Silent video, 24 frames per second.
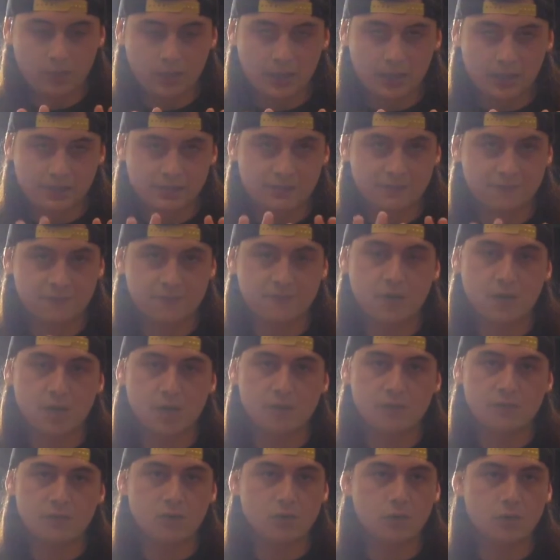it's in front
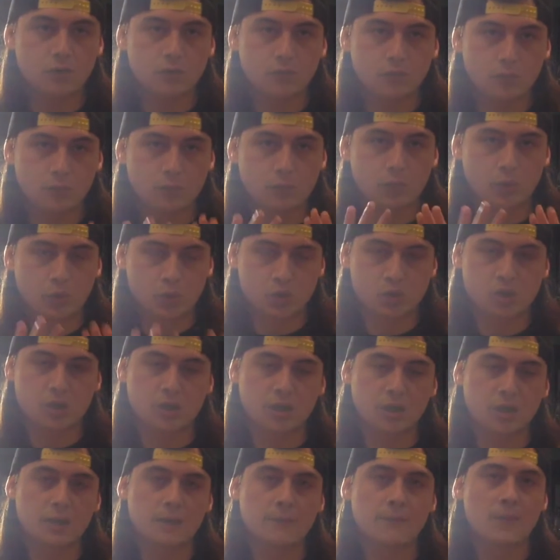of you, you're
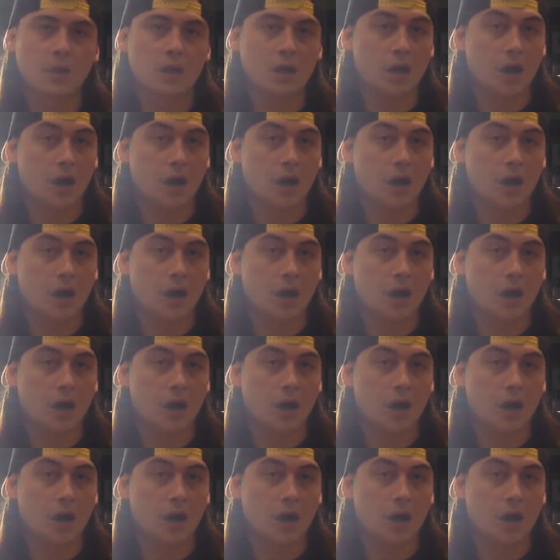pushing it.